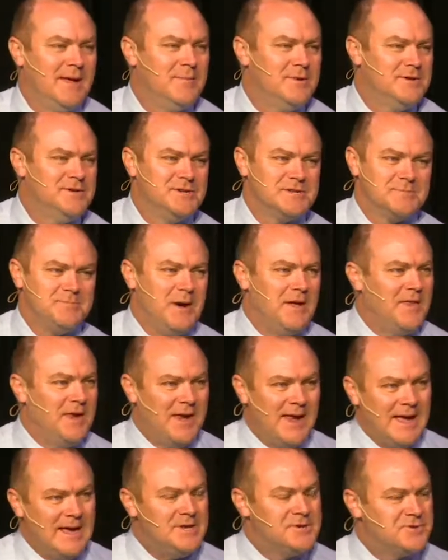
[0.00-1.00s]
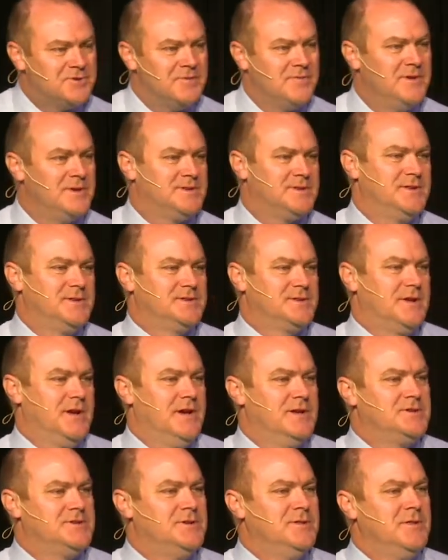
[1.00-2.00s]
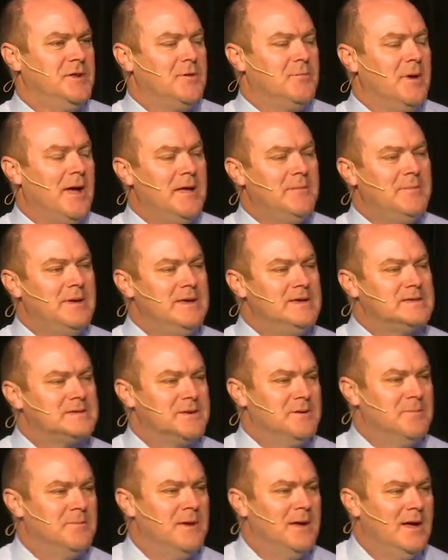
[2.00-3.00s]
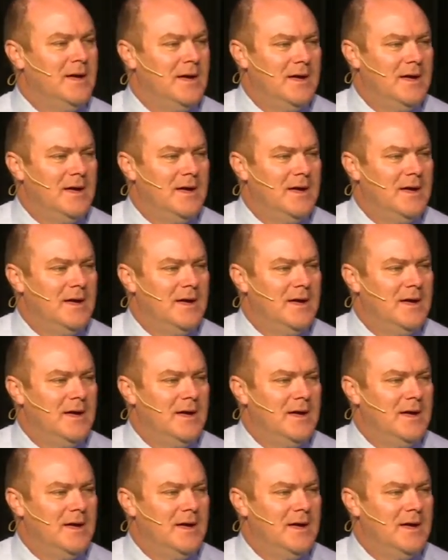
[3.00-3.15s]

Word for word: but just by the nature of this discussion, there may be some